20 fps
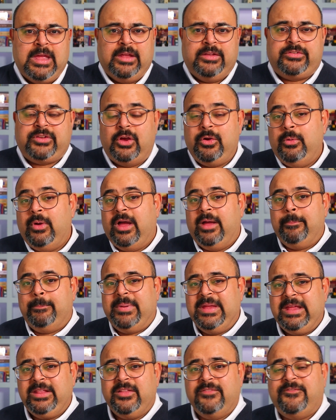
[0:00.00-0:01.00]
So
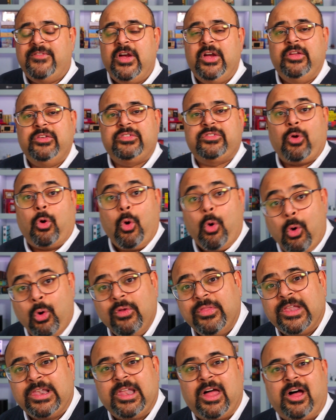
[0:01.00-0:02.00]
being the first
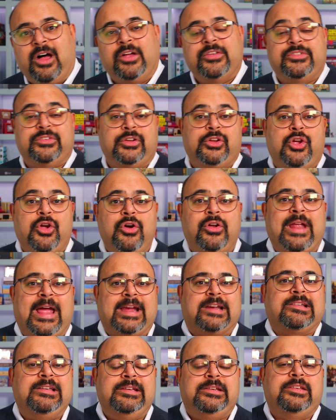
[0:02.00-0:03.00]
or the last could
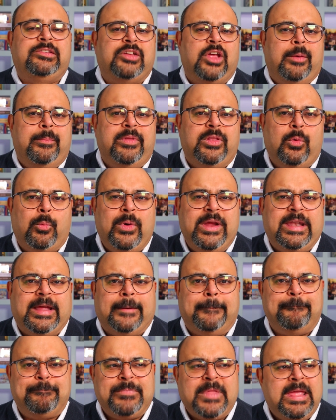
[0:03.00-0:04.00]
actually determine the
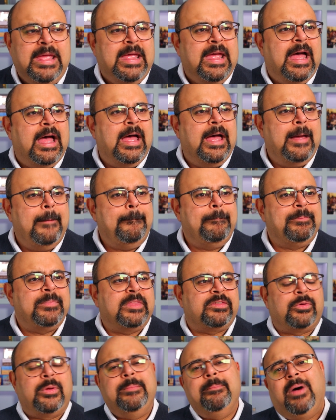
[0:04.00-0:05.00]
winner.
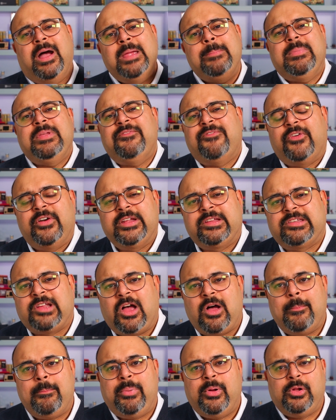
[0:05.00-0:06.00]
So it might be, for
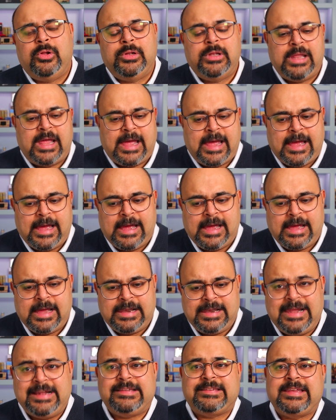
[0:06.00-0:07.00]
example,
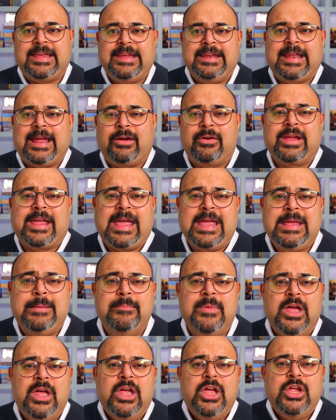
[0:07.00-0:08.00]
let's say in our
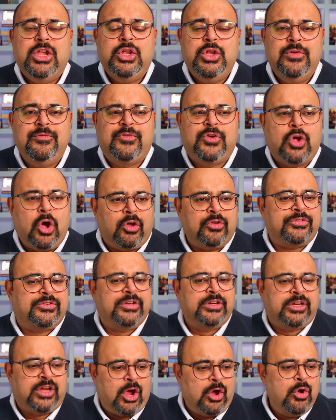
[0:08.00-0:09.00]
game, you've got
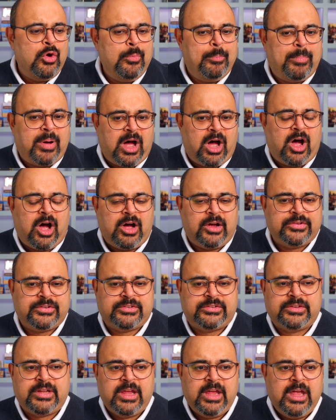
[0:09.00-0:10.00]
to go
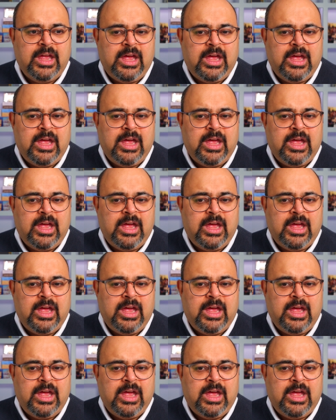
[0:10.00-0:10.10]
past